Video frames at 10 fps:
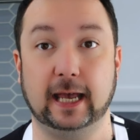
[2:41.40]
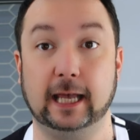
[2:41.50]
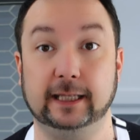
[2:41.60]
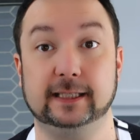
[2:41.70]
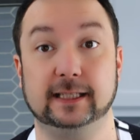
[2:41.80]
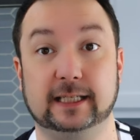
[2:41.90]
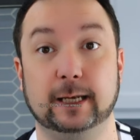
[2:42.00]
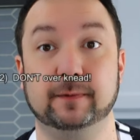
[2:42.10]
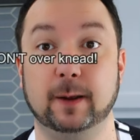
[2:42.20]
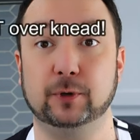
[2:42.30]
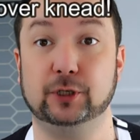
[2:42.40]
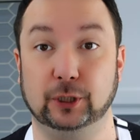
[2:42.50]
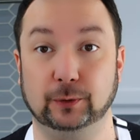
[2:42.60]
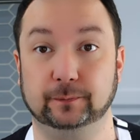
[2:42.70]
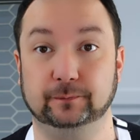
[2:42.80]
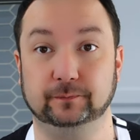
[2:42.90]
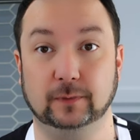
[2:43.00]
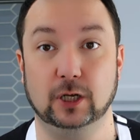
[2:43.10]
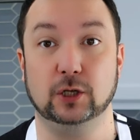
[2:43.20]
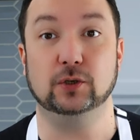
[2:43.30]
And this is tip number two.
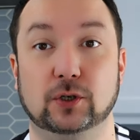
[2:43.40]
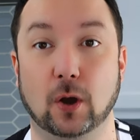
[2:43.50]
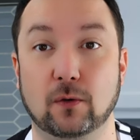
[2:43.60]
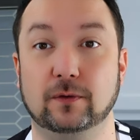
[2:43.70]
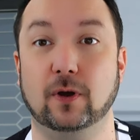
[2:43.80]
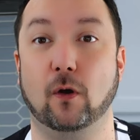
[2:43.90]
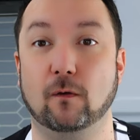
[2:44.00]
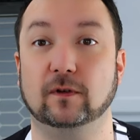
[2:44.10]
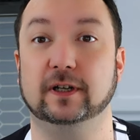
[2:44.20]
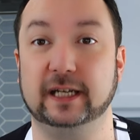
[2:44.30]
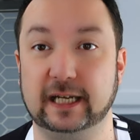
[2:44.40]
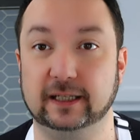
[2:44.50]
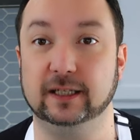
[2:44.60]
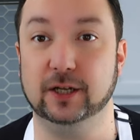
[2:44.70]
Don't over knead the